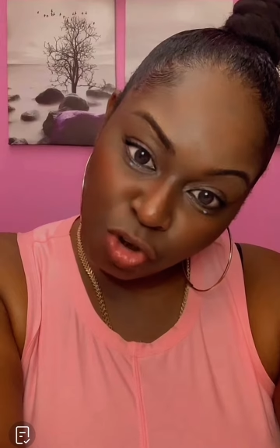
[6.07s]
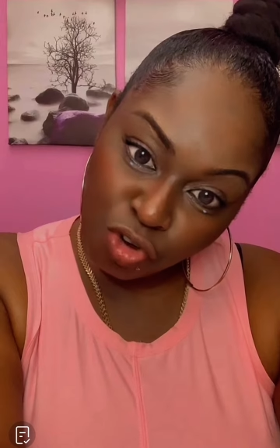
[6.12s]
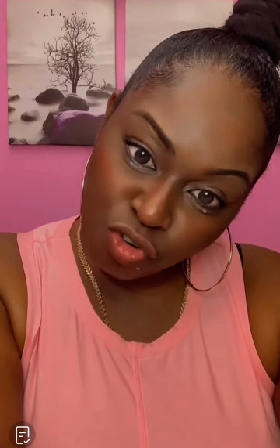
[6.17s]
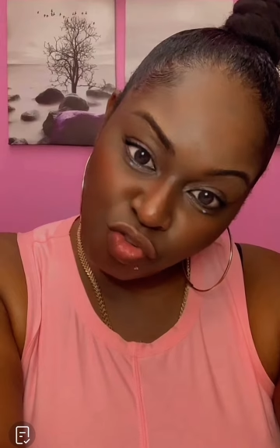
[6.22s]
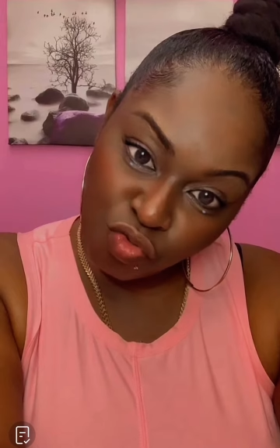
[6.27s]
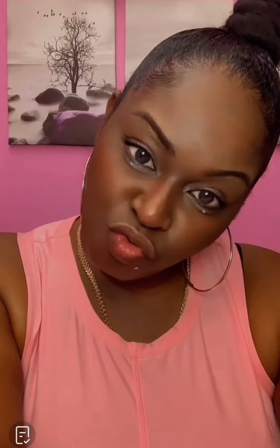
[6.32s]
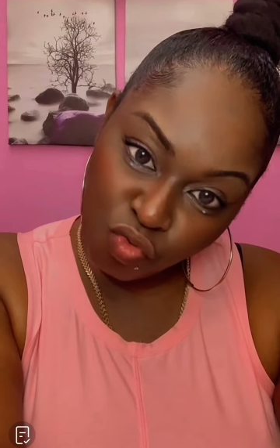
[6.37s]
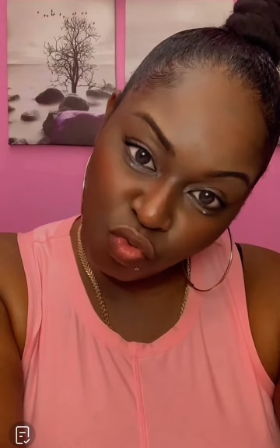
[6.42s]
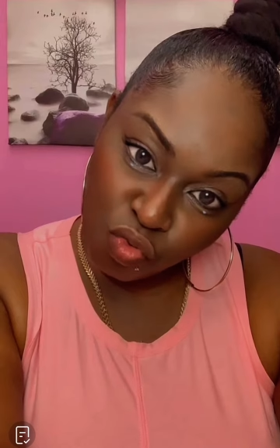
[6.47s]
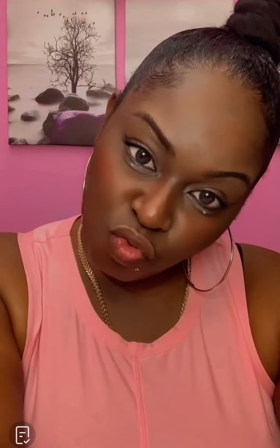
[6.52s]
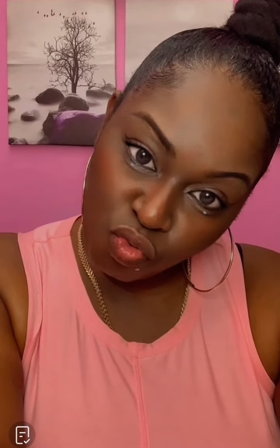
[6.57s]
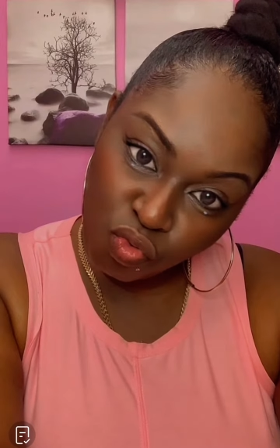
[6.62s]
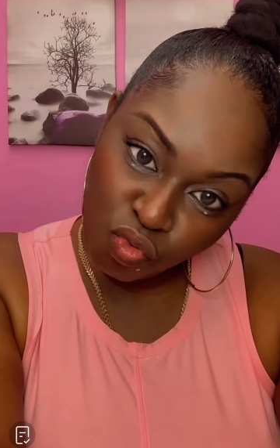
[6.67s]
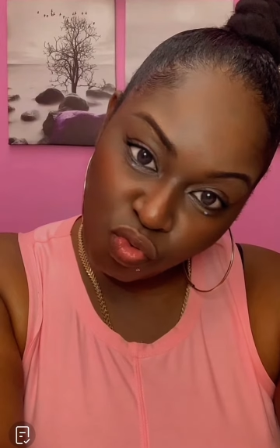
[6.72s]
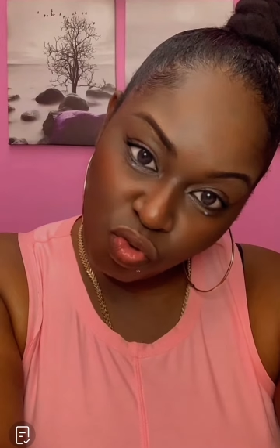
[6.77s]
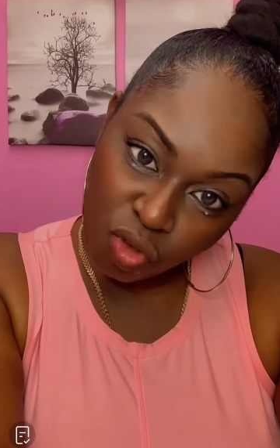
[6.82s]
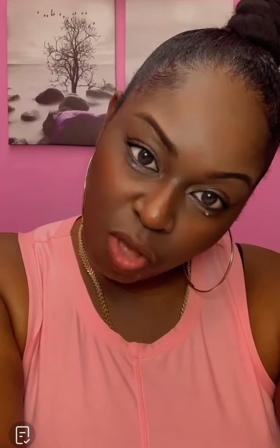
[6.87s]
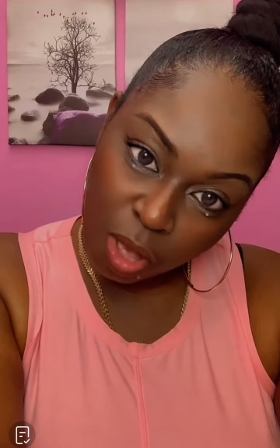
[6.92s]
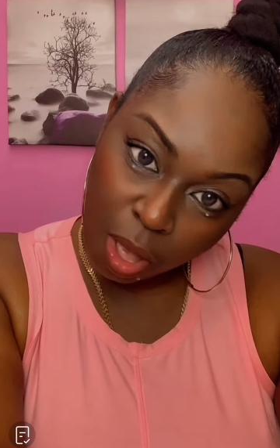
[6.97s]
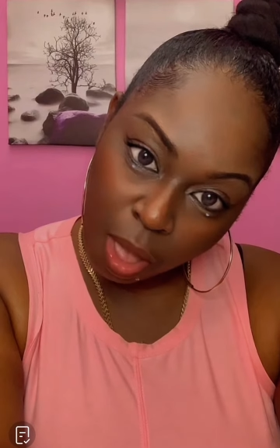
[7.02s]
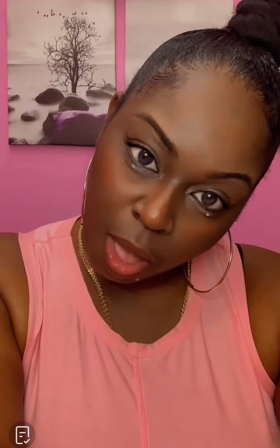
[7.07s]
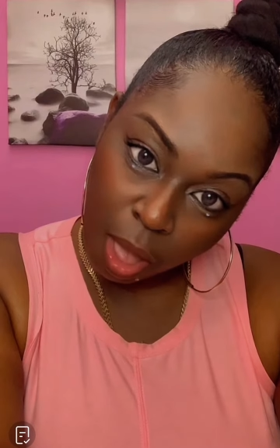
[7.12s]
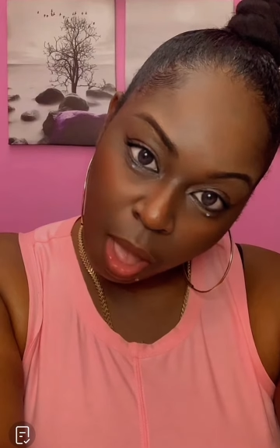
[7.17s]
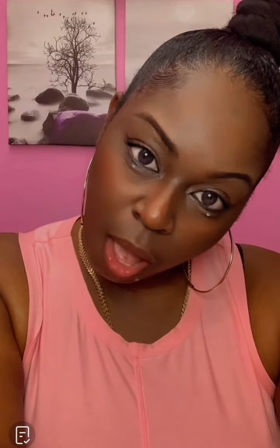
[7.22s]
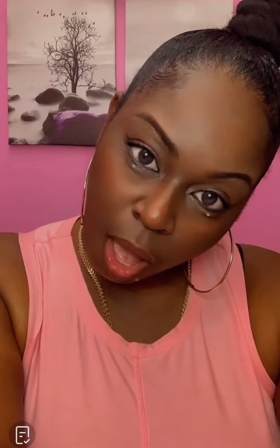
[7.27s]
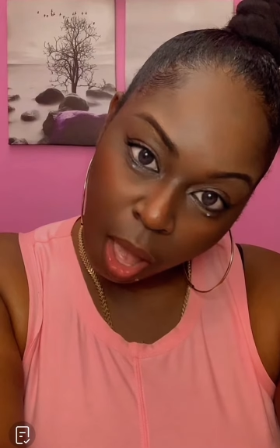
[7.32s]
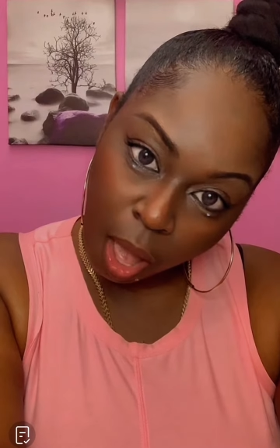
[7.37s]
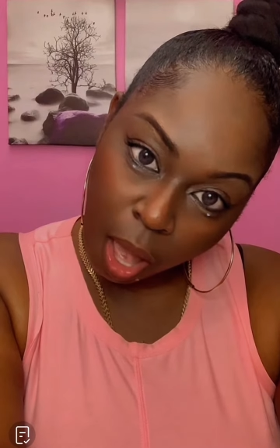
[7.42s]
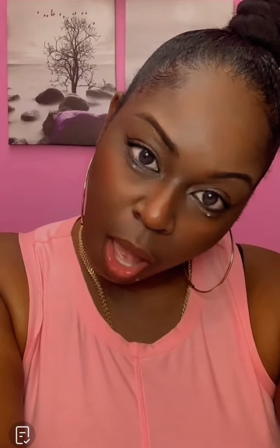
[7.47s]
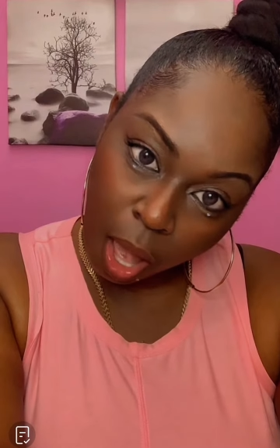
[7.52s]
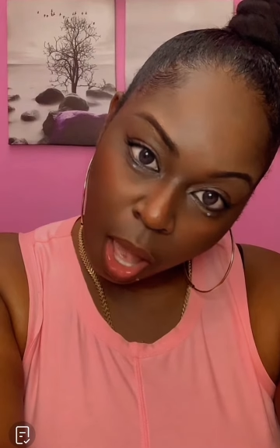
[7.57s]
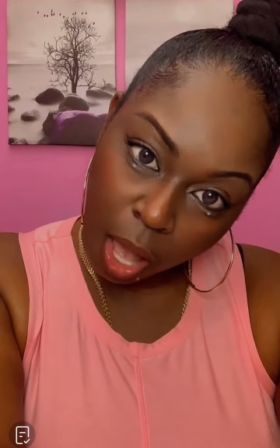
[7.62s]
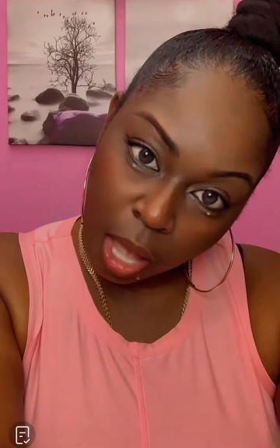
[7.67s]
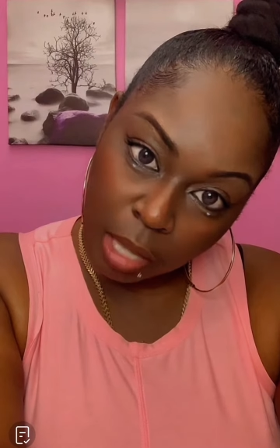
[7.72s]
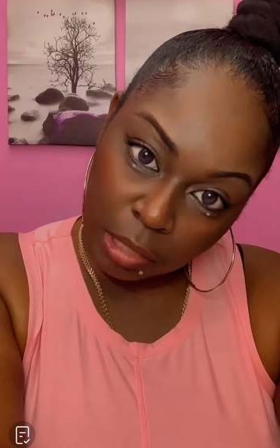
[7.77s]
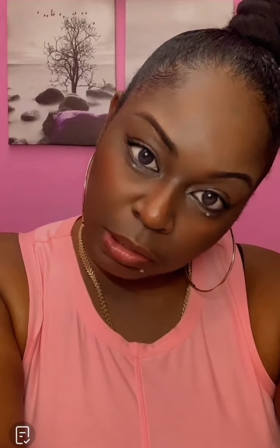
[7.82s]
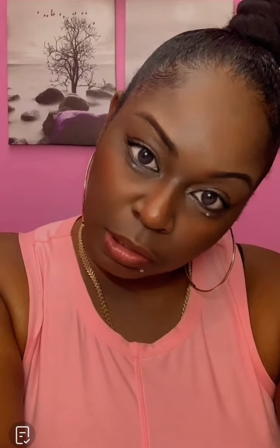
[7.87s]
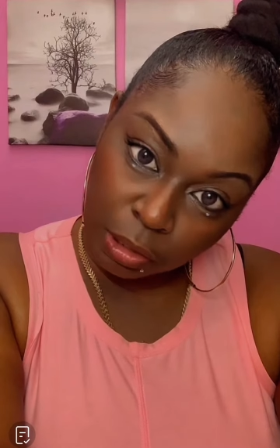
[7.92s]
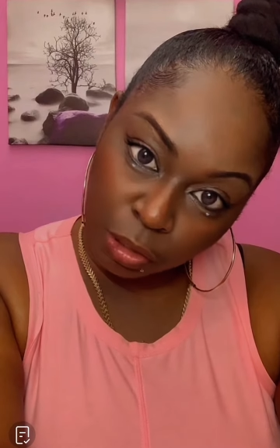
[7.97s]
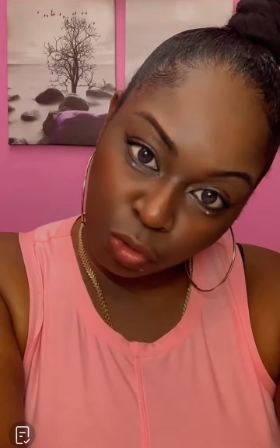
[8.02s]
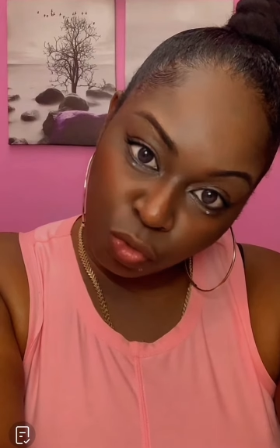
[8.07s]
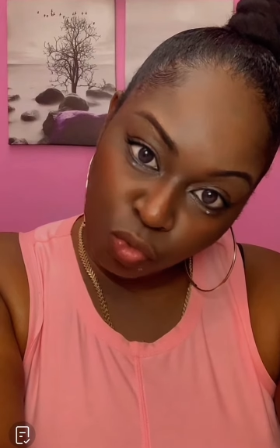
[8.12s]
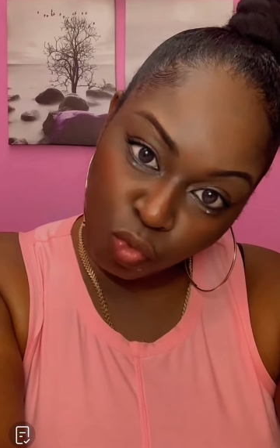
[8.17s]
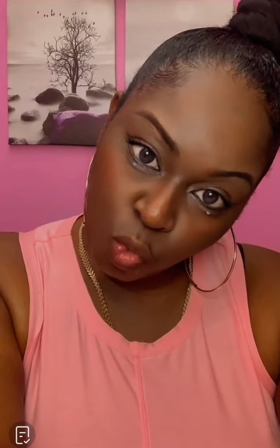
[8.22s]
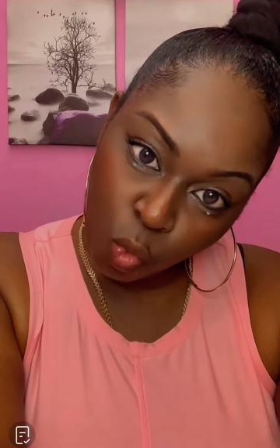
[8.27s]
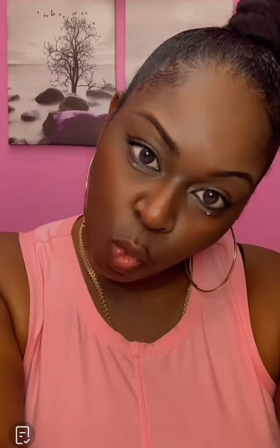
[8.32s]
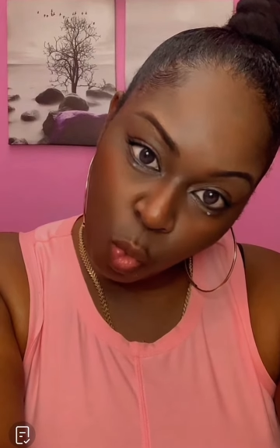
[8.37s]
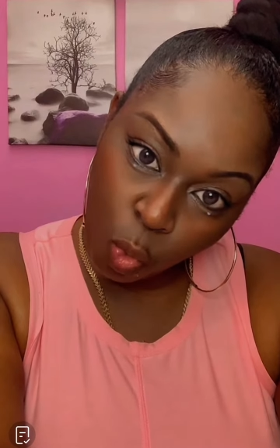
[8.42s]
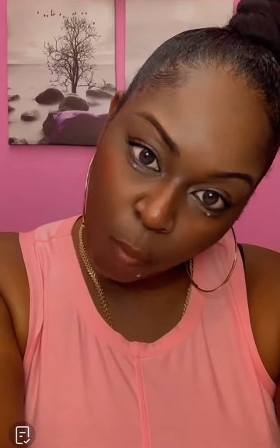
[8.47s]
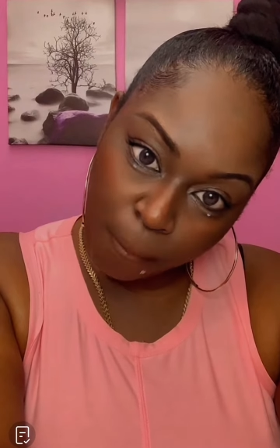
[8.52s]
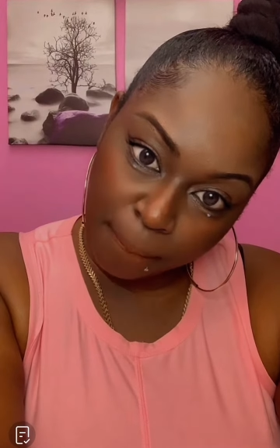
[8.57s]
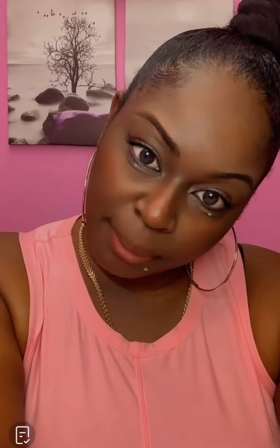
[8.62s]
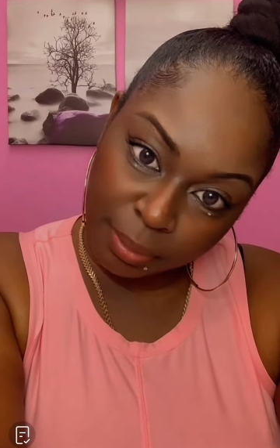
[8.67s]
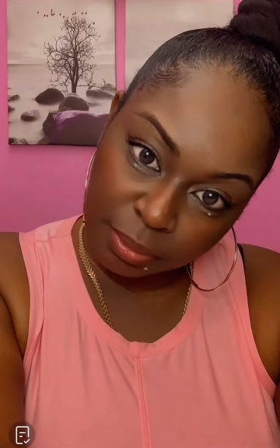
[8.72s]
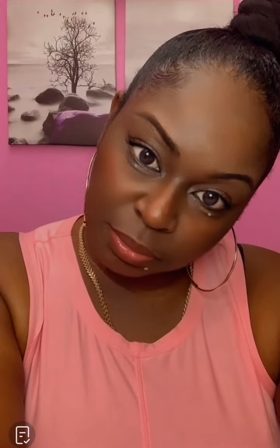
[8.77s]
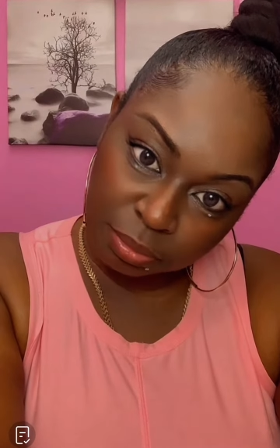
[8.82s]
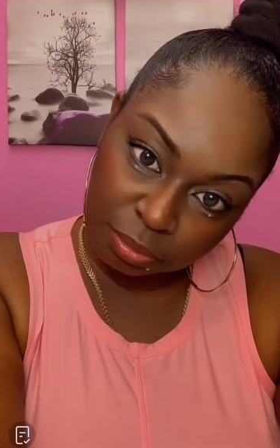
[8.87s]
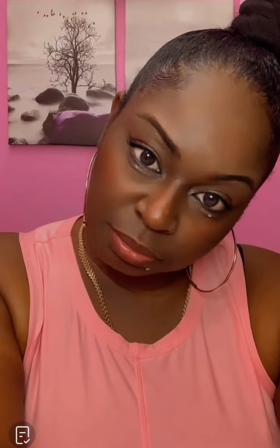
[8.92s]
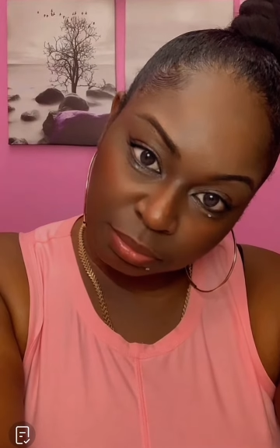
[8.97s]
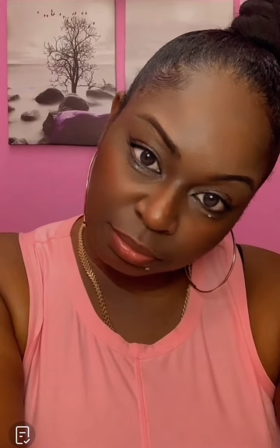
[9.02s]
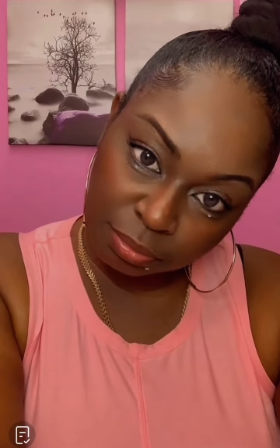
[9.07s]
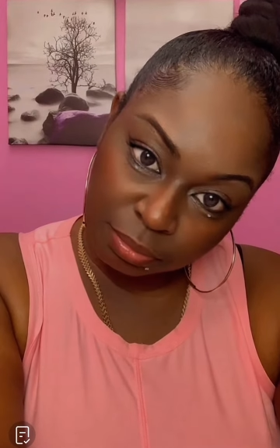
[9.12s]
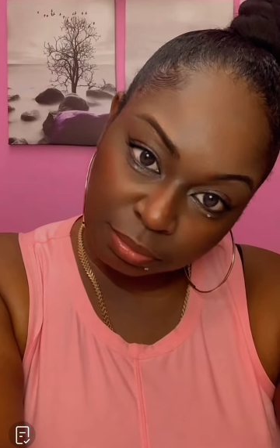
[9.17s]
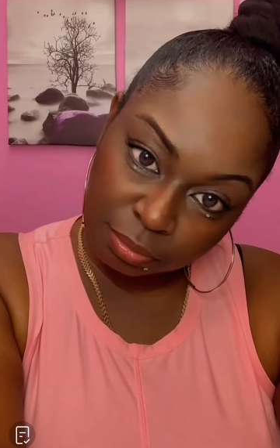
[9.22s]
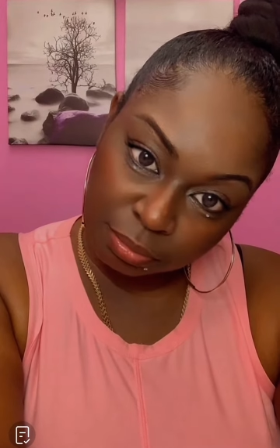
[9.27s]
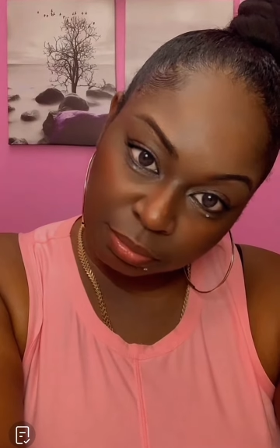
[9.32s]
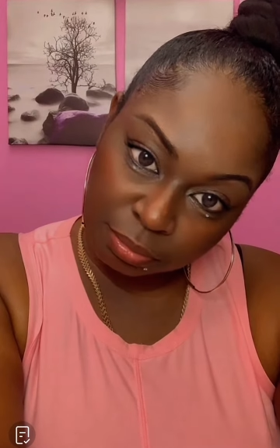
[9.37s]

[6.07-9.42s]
crew and group.